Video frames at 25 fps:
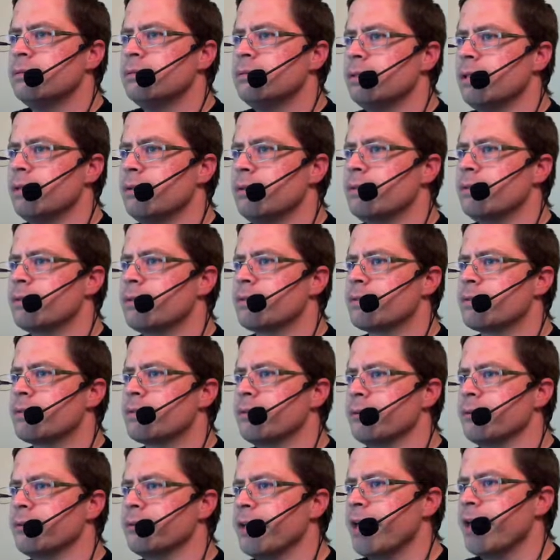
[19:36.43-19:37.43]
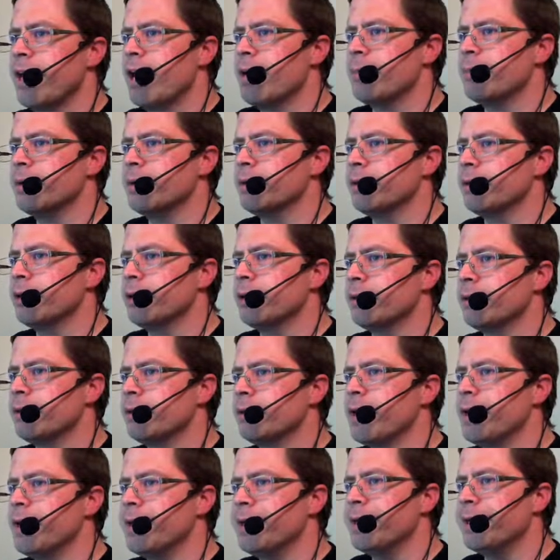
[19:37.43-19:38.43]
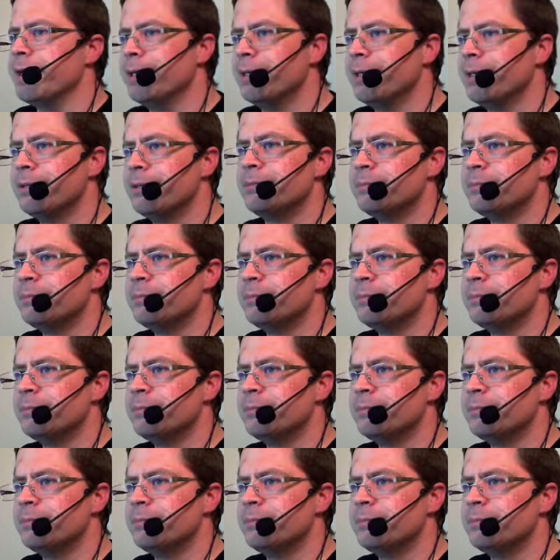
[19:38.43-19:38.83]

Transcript: No, this literally happened like Friday.